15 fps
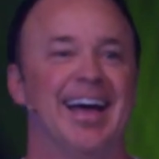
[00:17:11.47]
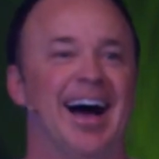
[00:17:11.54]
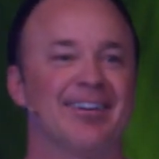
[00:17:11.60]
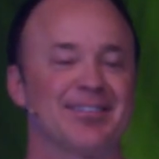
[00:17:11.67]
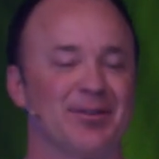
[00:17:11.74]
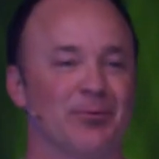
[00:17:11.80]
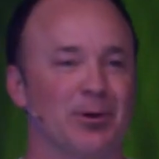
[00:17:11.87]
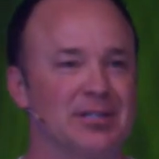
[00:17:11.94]
I
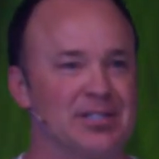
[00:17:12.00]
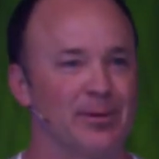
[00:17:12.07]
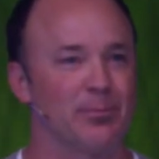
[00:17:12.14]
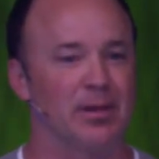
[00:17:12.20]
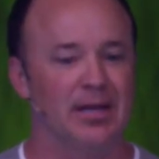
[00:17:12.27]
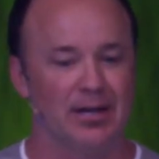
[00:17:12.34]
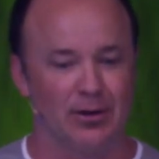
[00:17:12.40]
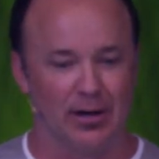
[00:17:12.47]
was a worship
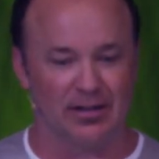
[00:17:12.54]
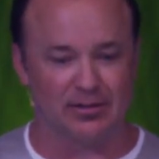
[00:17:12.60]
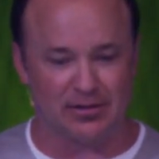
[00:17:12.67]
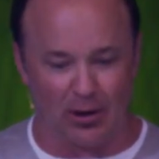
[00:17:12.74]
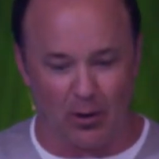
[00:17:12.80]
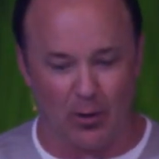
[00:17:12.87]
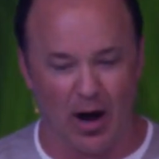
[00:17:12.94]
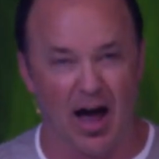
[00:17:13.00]
leader, and
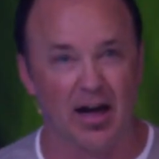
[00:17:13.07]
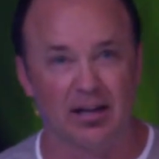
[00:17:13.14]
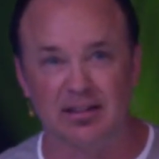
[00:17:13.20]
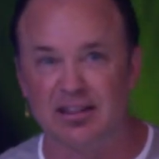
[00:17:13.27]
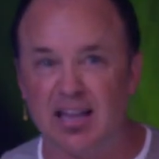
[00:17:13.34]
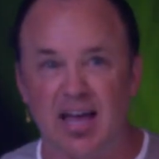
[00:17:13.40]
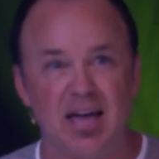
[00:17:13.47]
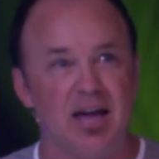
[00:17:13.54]
so I
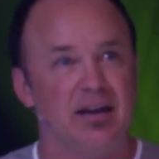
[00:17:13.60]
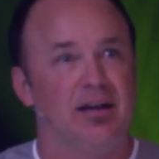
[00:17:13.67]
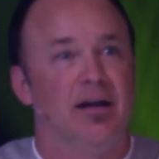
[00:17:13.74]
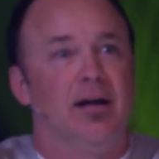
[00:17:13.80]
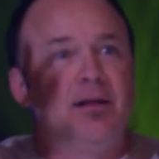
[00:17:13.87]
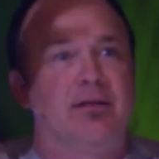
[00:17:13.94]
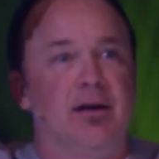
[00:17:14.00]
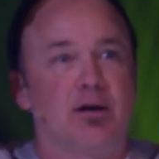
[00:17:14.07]
led
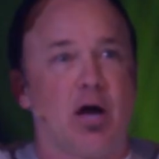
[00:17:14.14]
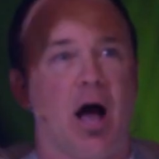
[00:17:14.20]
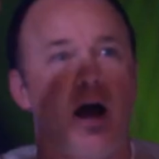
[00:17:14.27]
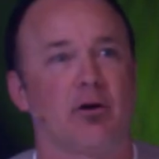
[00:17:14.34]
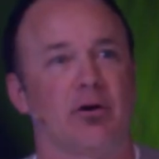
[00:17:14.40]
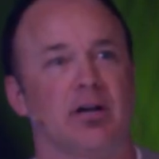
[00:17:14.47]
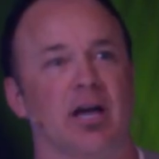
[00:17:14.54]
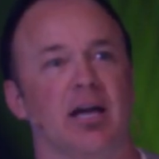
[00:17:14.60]
the
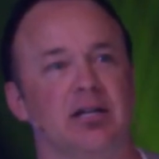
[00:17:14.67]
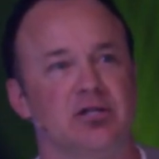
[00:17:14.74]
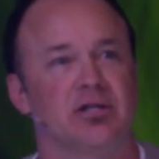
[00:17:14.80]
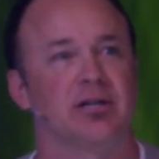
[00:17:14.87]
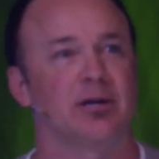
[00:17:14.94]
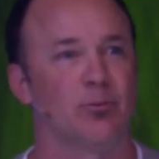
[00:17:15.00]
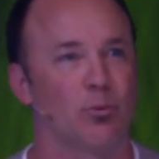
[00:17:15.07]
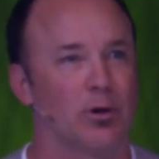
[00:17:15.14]

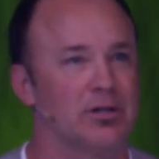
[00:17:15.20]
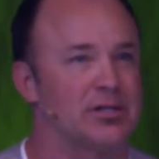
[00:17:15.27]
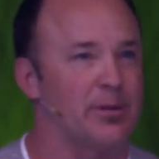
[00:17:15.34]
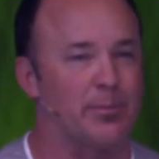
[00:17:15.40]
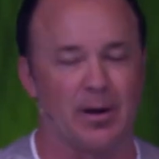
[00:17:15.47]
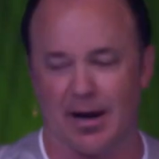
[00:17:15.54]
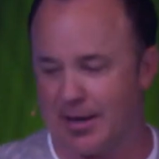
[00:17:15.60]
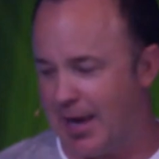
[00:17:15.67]
congregation in worship, and I